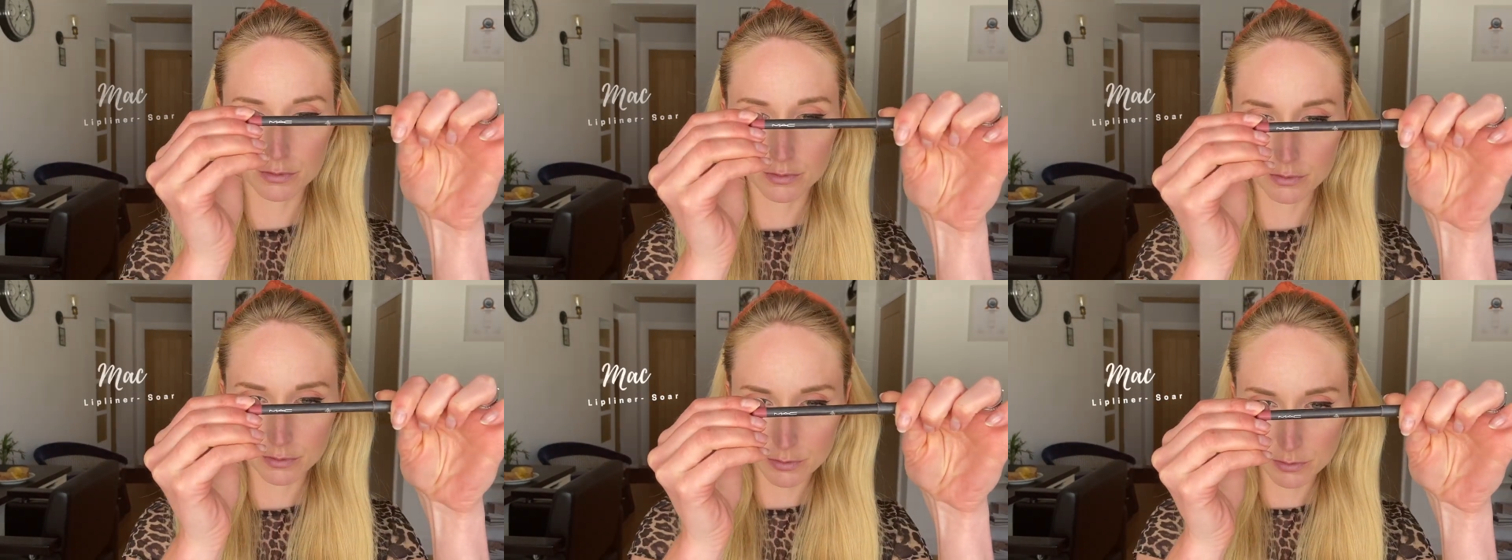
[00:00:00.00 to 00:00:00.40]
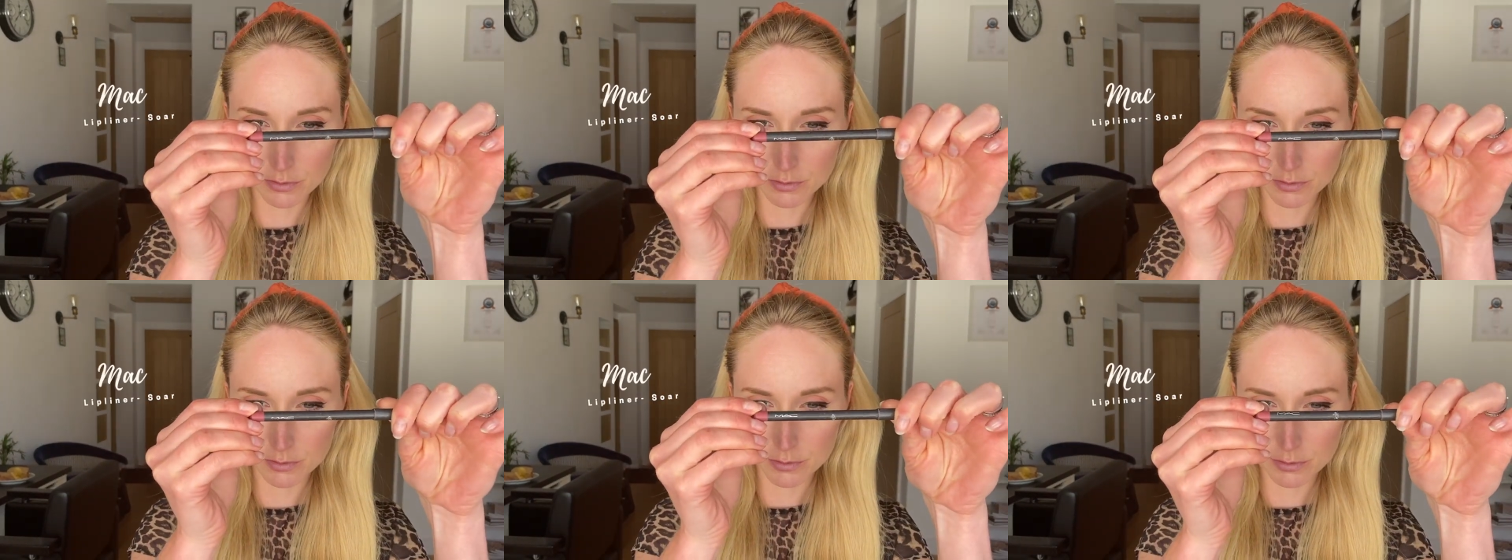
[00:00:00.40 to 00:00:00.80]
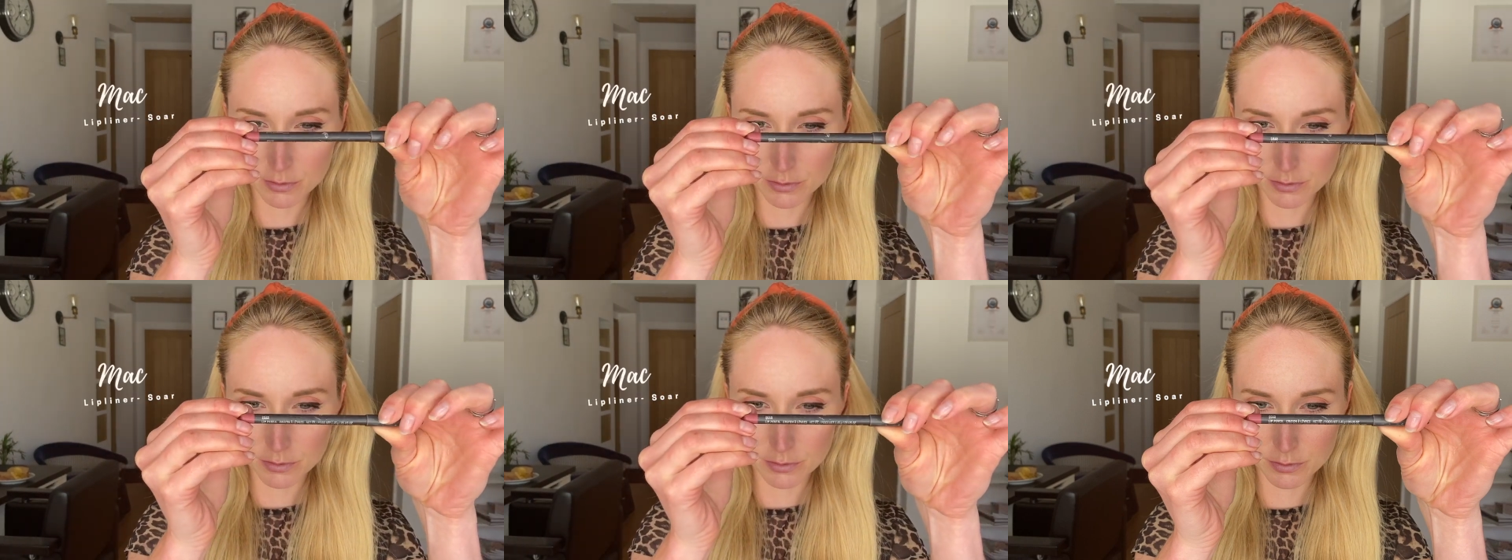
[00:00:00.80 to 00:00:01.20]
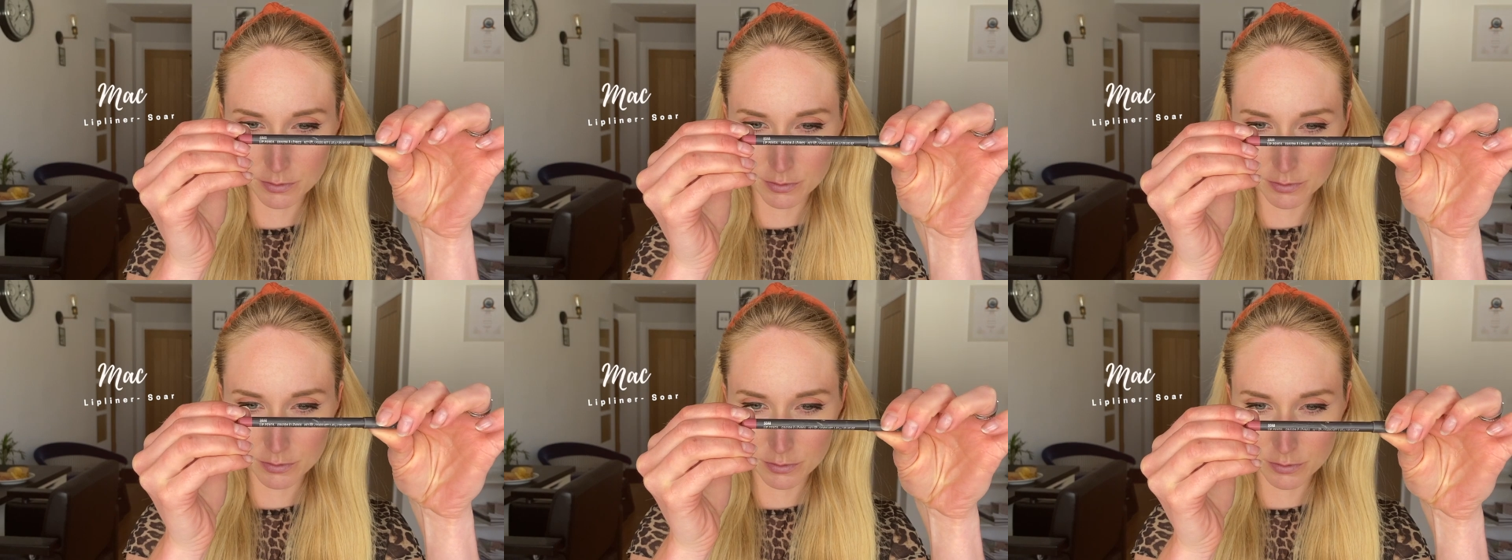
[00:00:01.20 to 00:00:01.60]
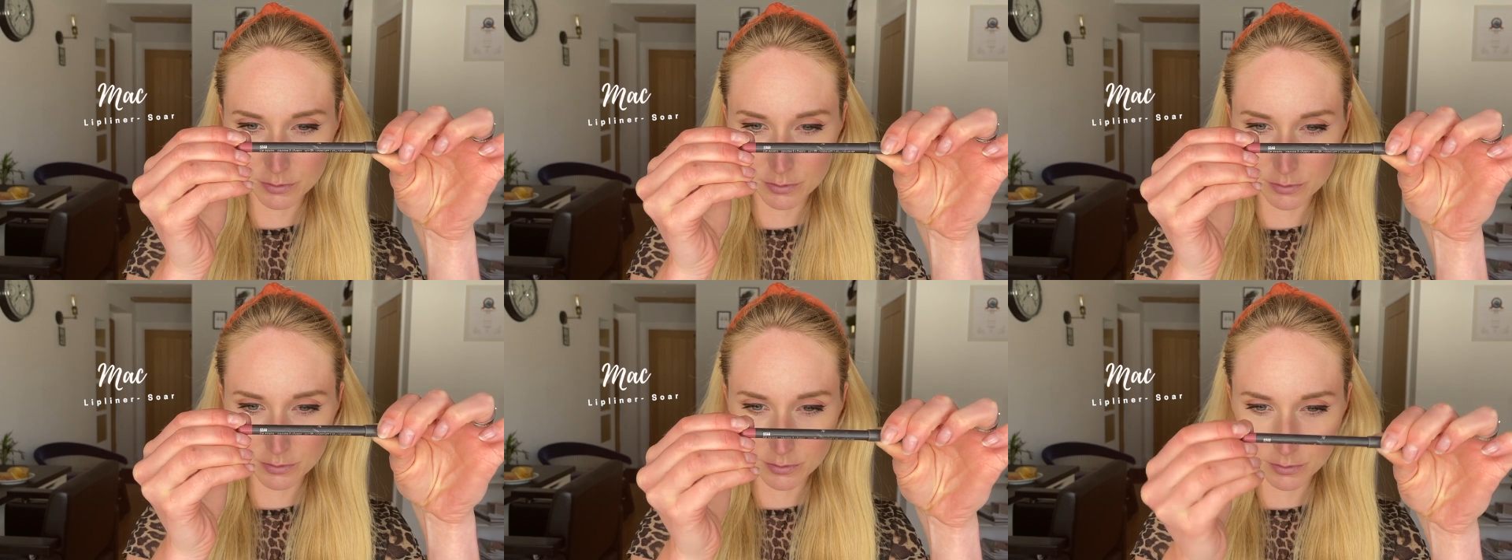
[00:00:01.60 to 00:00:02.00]
And I'm going to start with my
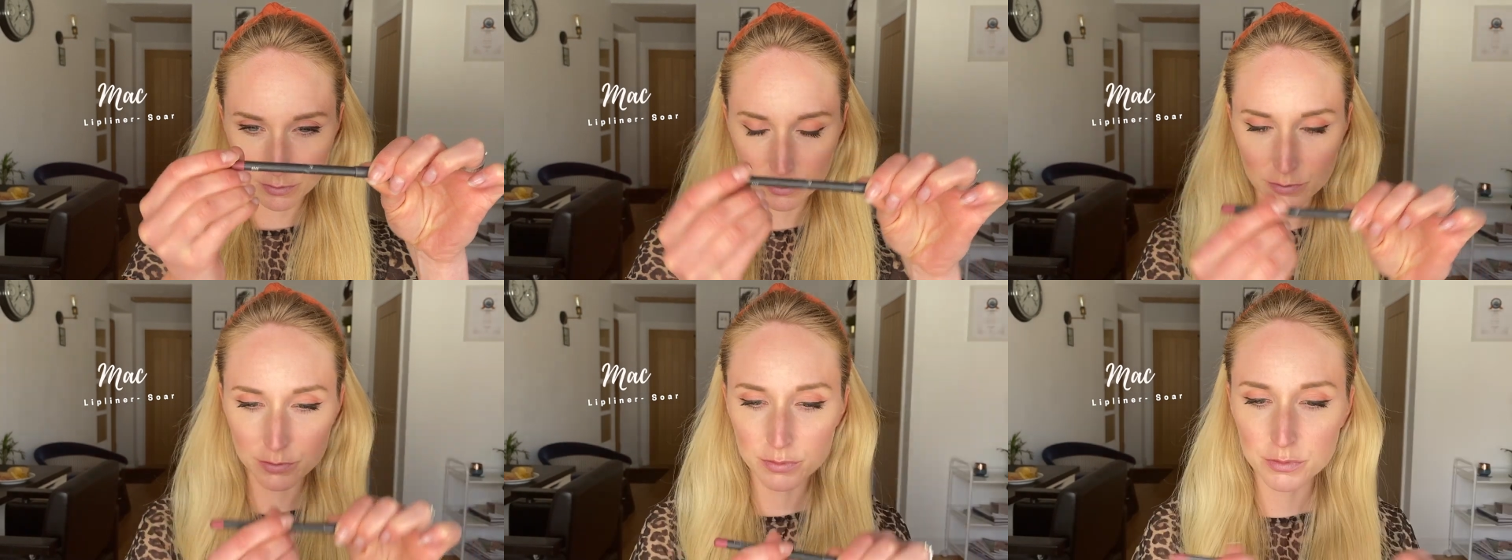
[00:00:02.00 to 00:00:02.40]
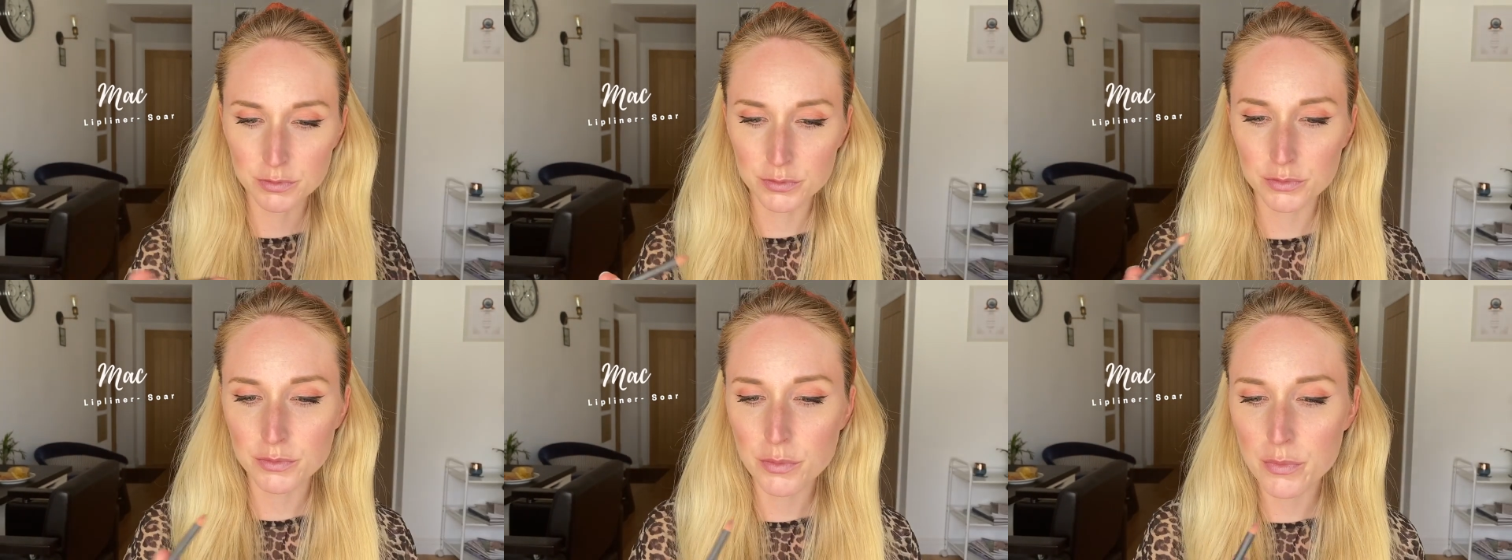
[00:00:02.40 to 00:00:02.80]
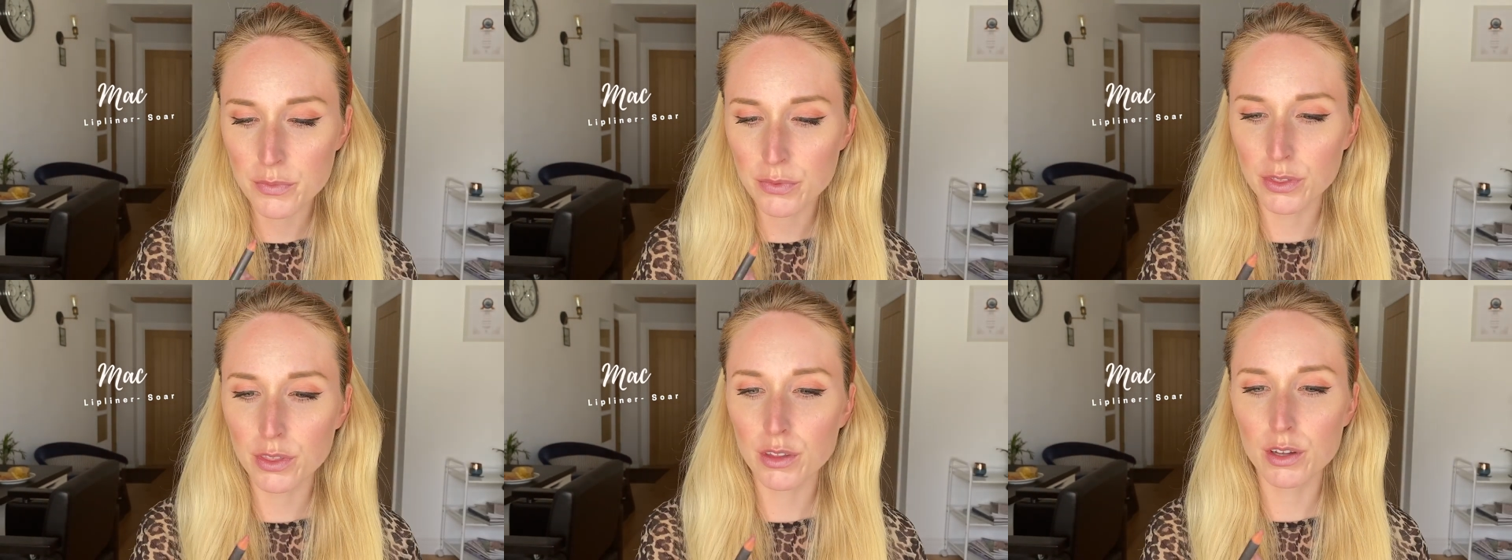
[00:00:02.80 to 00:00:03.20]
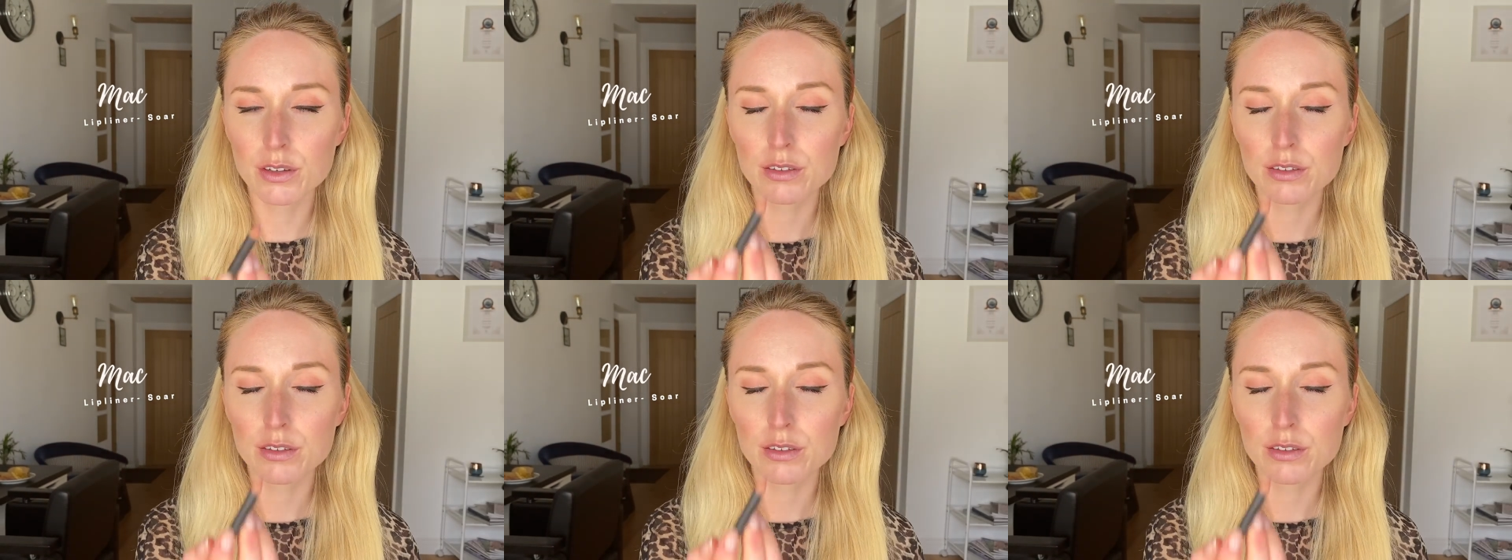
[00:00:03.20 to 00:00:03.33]
MAC Soar lip liner.